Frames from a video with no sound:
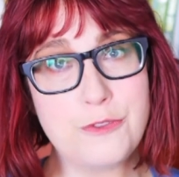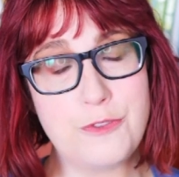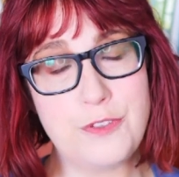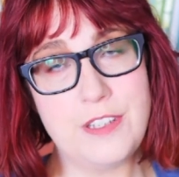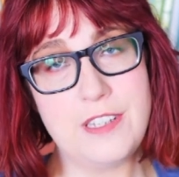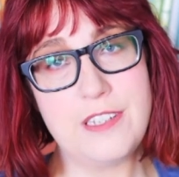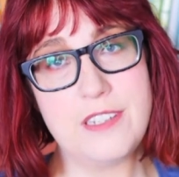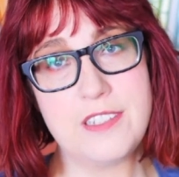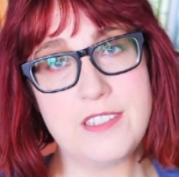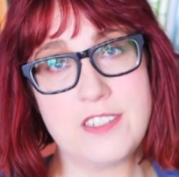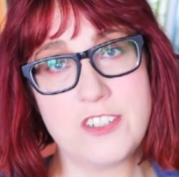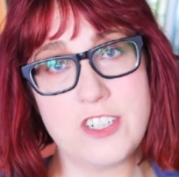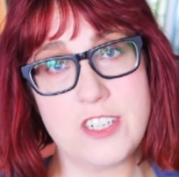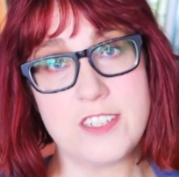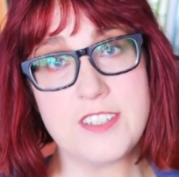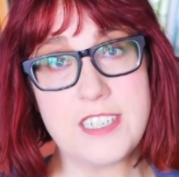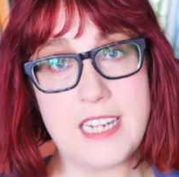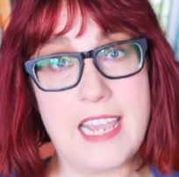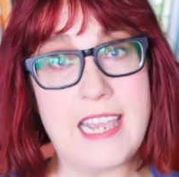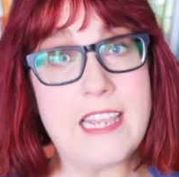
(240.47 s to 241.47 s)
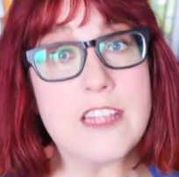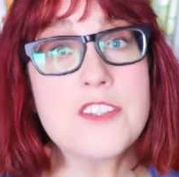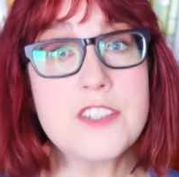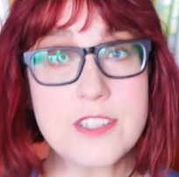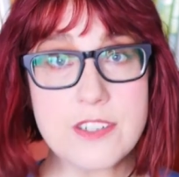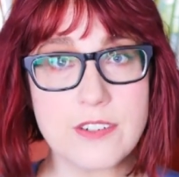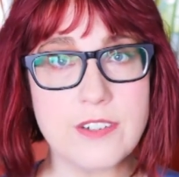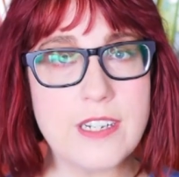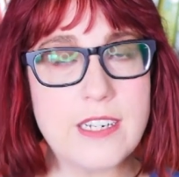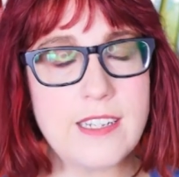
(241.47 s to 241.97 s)
fees just
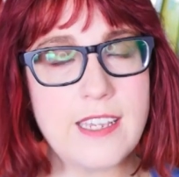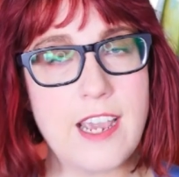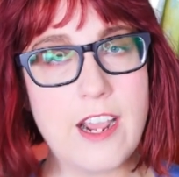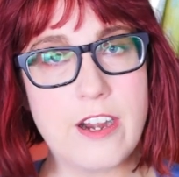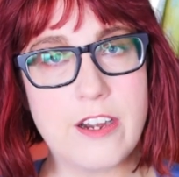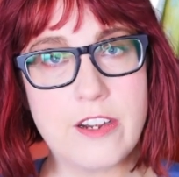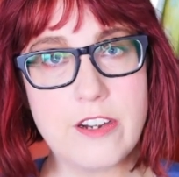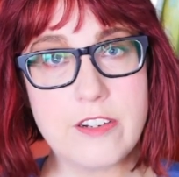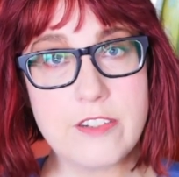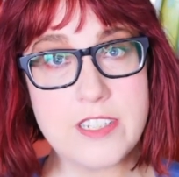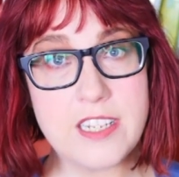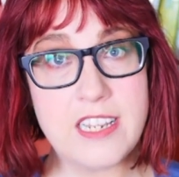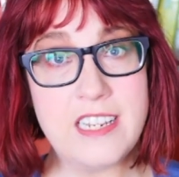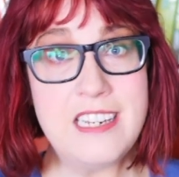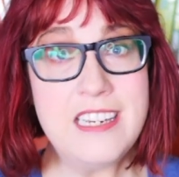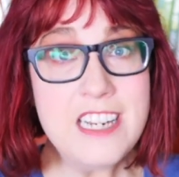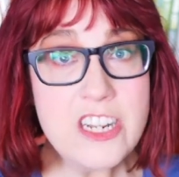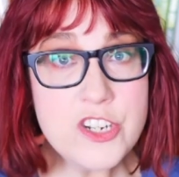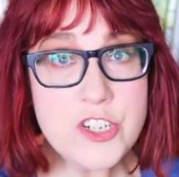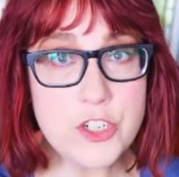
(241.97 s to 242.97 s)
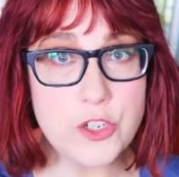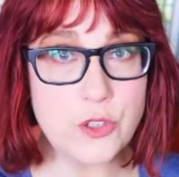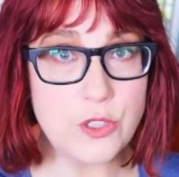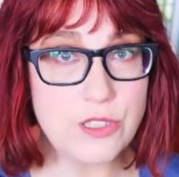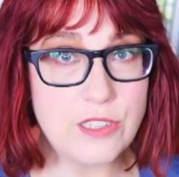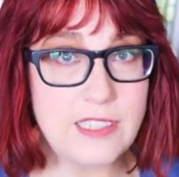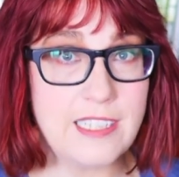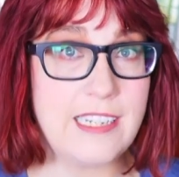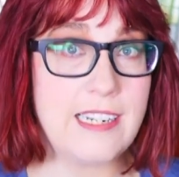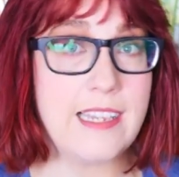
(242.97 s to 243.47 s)
answering Carrier's
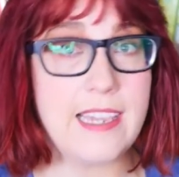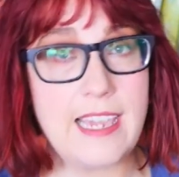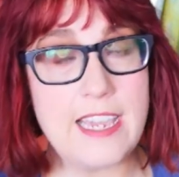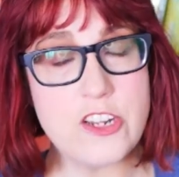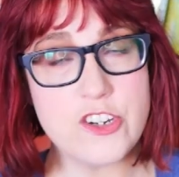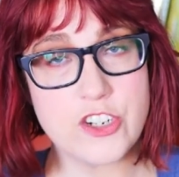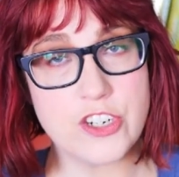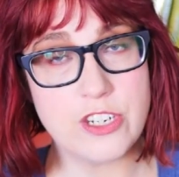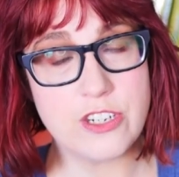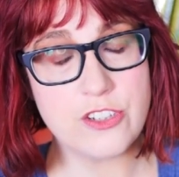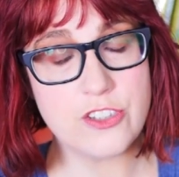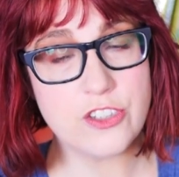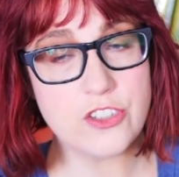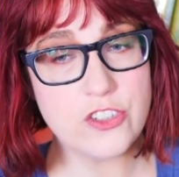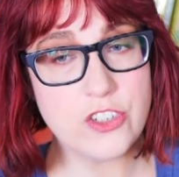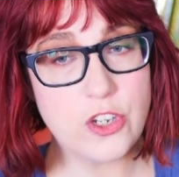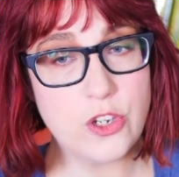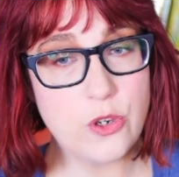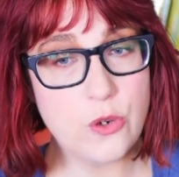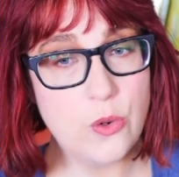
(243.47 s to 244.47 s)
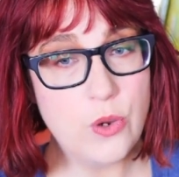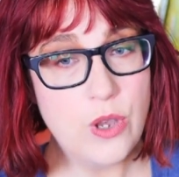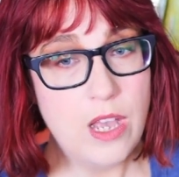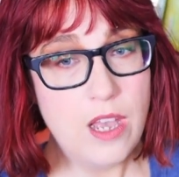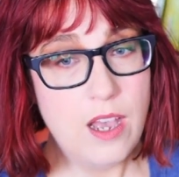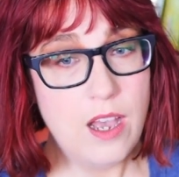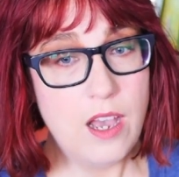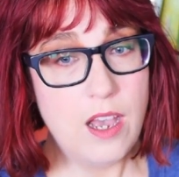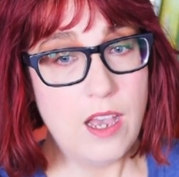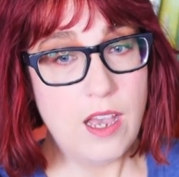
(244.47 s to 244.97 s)
initial litigation. So
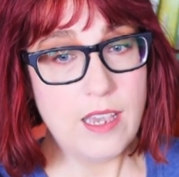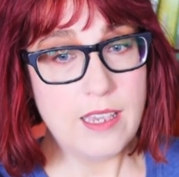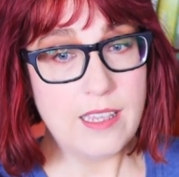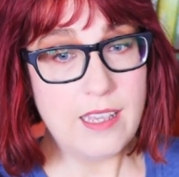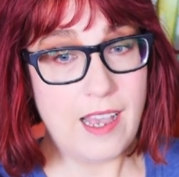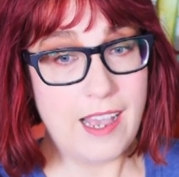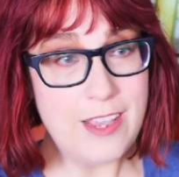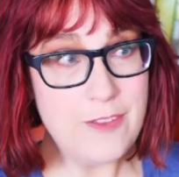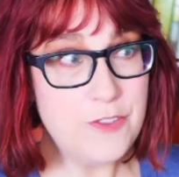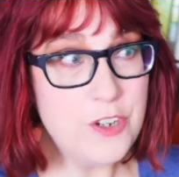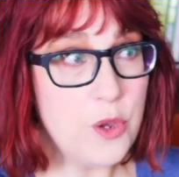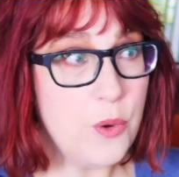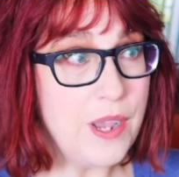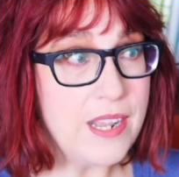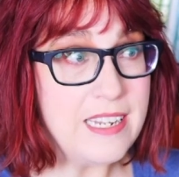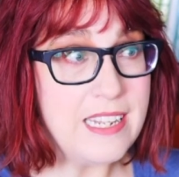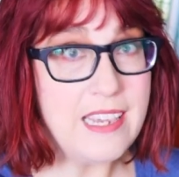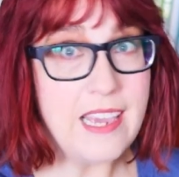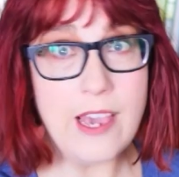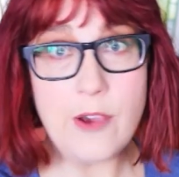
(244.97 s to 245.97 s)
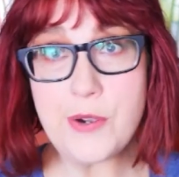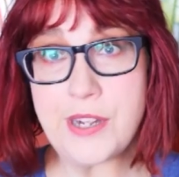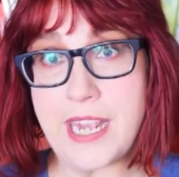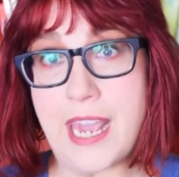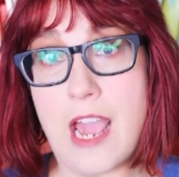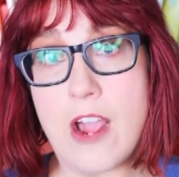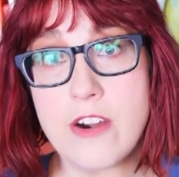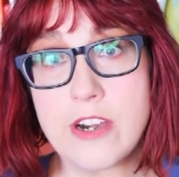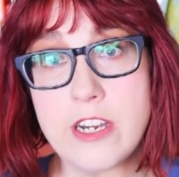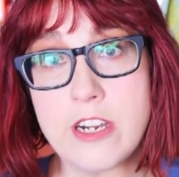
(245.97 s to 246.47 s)
I have no idea how
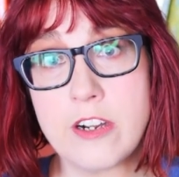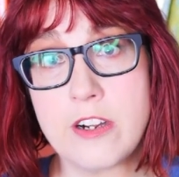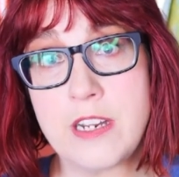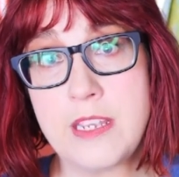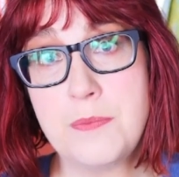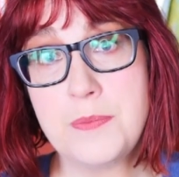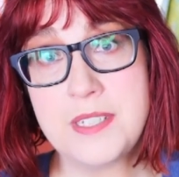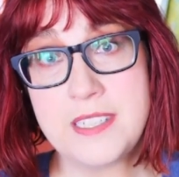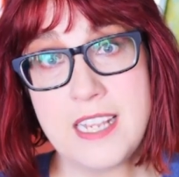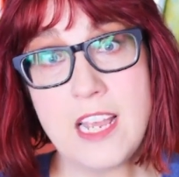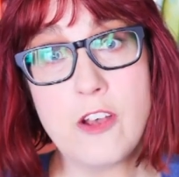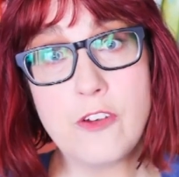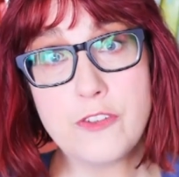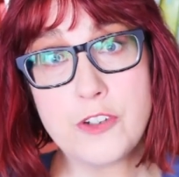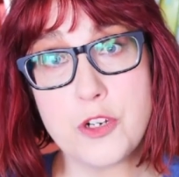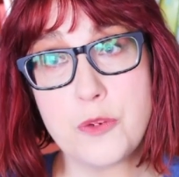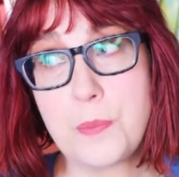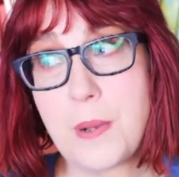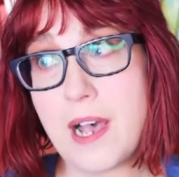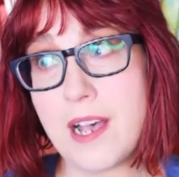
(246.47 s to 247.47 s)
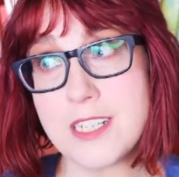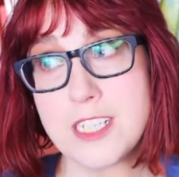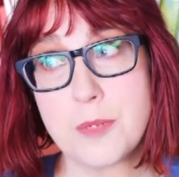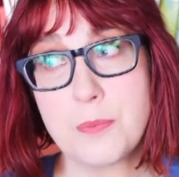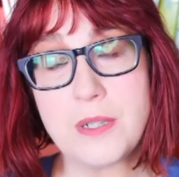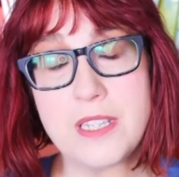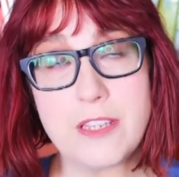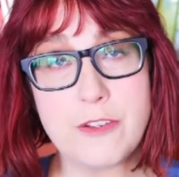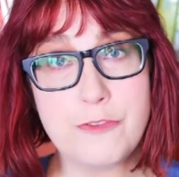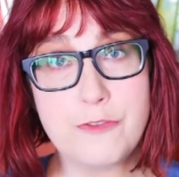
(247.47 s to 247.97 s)
Carrier himself could
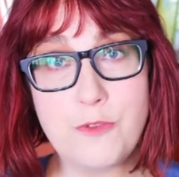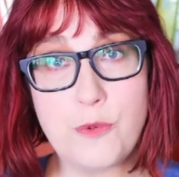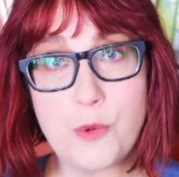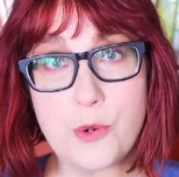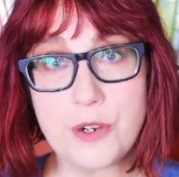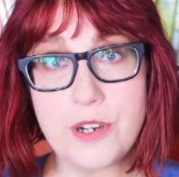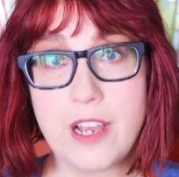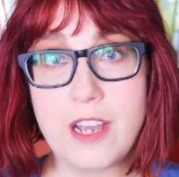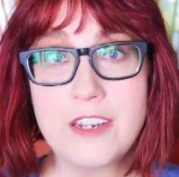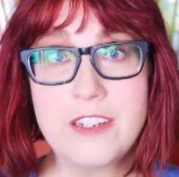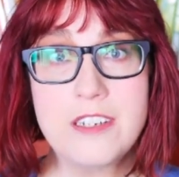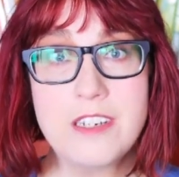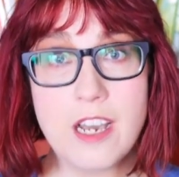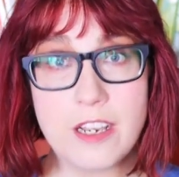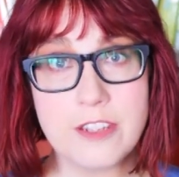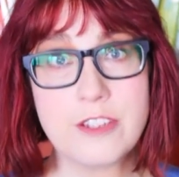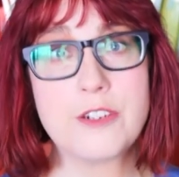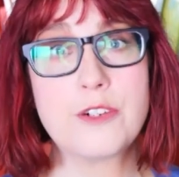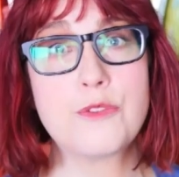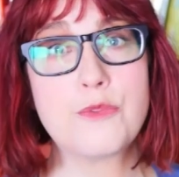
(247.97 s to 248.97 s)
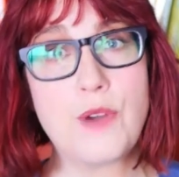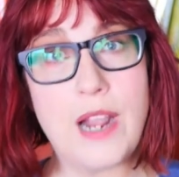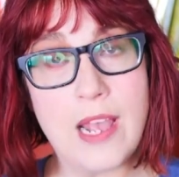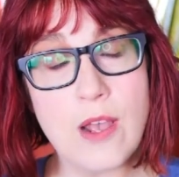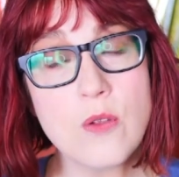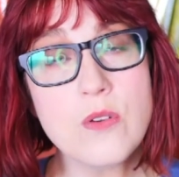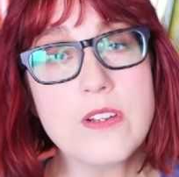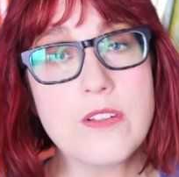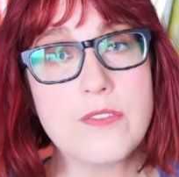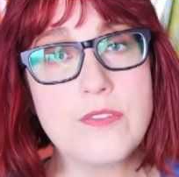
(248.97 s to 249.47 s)
possibly afford another
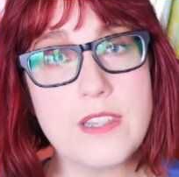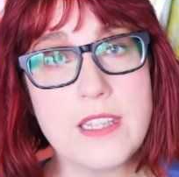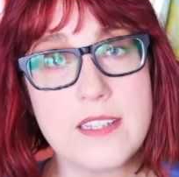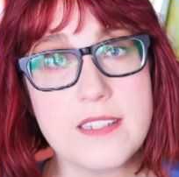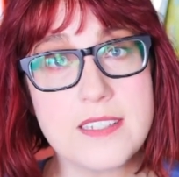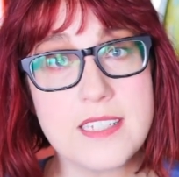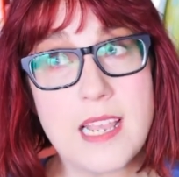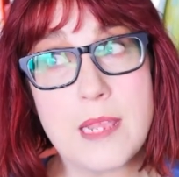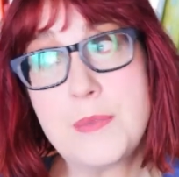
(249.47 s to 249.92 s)
round of this.